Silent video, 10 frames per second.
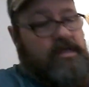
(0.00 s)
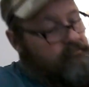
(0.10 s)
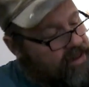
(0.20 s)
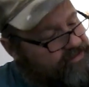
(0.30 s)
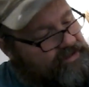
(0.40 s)

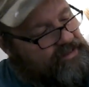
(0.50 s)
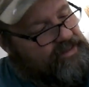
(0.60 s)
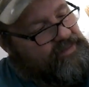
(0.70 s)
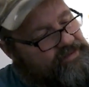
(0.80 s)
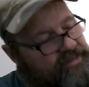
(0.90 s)

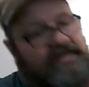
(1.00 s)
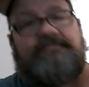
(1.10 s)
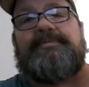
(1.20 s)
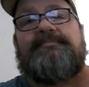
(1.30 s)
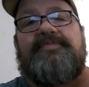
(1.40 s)
Basically, this
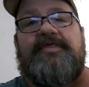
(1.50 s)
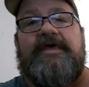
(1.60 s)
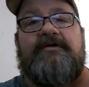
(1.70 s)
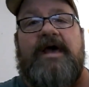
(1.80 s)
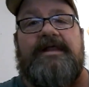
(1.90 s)
little
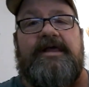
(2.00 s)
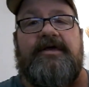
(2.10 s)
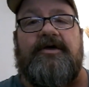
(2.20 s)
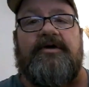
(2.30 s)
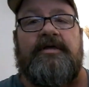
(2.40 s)
thing right
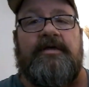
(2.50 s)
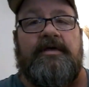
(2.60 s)
here